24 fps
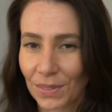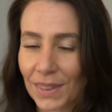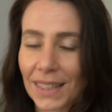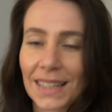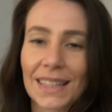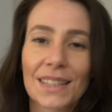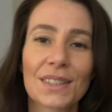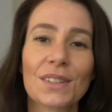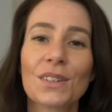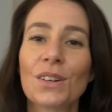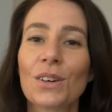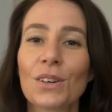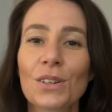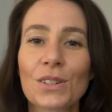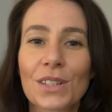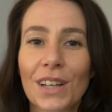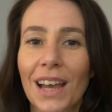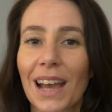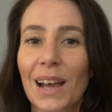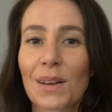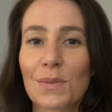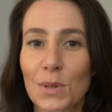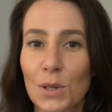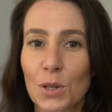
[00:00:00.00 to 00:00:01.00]
There's no
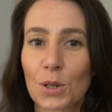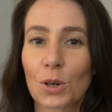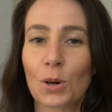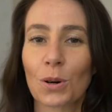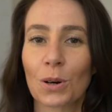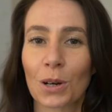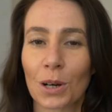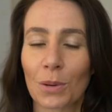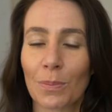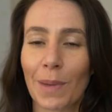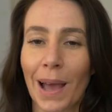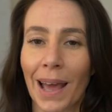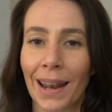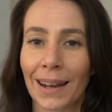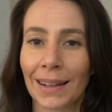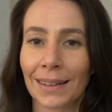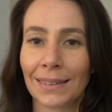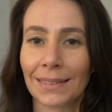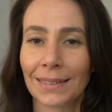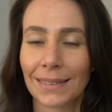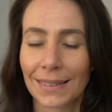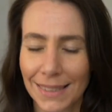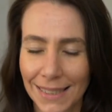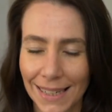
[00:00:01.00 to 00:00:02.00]
time to talk about it,
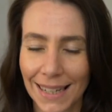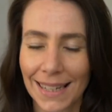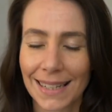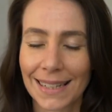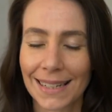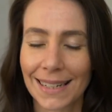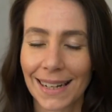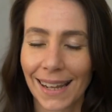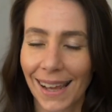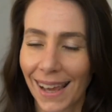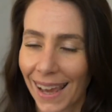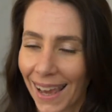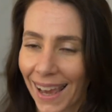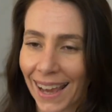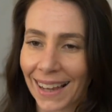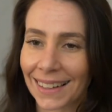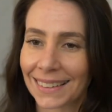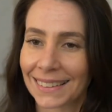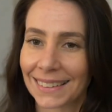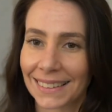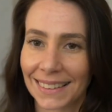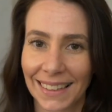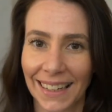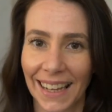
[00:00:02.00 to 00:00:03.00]
just
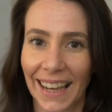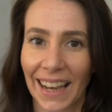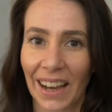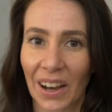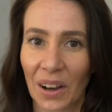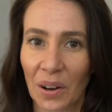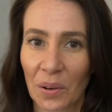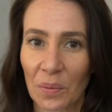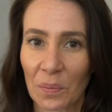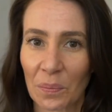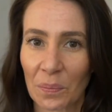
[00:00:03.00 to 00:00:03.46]
act now.